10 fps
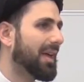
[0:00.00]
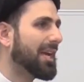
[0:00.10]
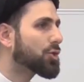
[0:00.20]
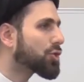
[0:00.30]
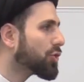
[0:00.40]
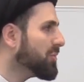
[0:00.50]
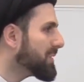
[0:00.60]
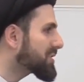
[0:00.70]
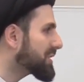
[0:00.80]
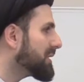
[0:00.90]
A true
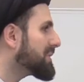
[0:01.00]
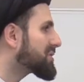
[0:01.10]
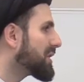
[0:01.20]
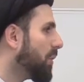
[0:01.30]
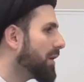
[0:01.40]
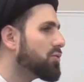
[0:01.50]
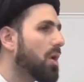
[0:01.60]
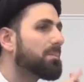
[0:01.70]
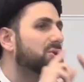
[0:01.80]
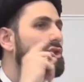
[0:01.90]
Muslim is the one who
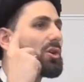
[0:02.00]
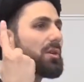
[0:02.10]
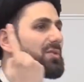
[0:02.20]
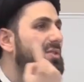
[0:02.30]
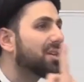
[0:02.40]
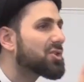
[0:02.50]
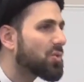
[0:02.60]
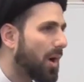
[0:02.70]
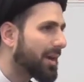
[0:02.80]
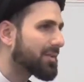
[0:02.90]
observes these
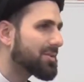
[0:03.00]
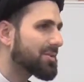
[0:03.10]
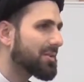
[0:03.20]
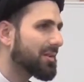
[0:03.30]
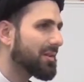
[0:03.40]
rights.